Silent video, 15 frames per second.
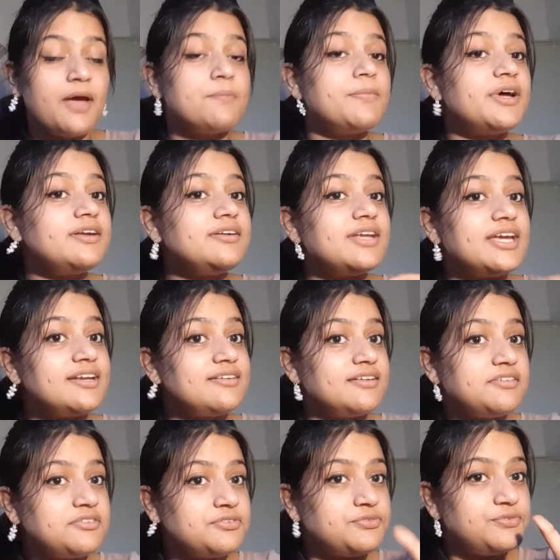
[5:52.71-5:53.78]
But it
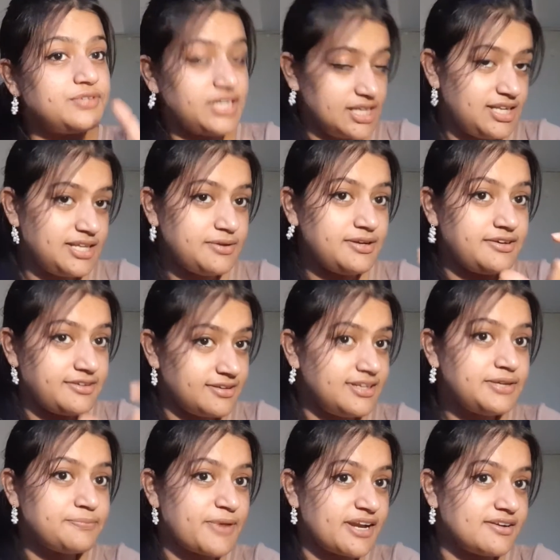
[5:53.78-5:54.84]
is really
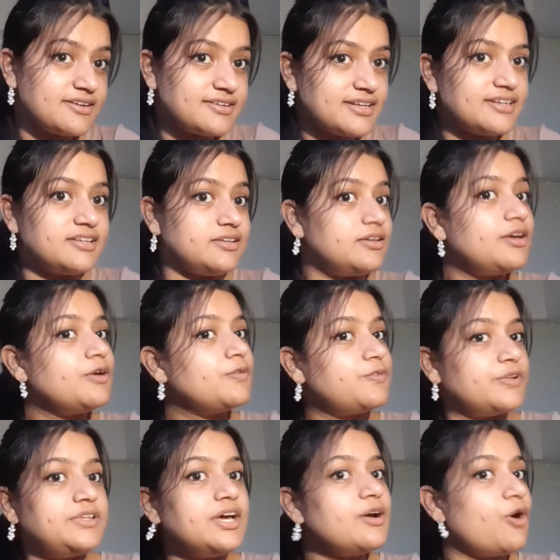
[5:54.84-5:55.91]
mandatory for
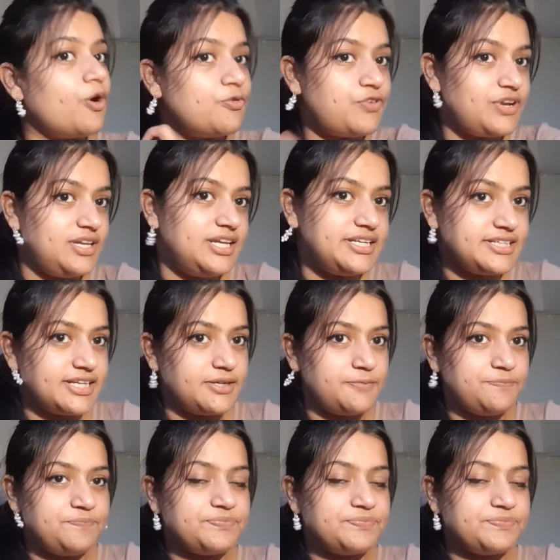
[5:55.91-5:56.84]
the cover letter.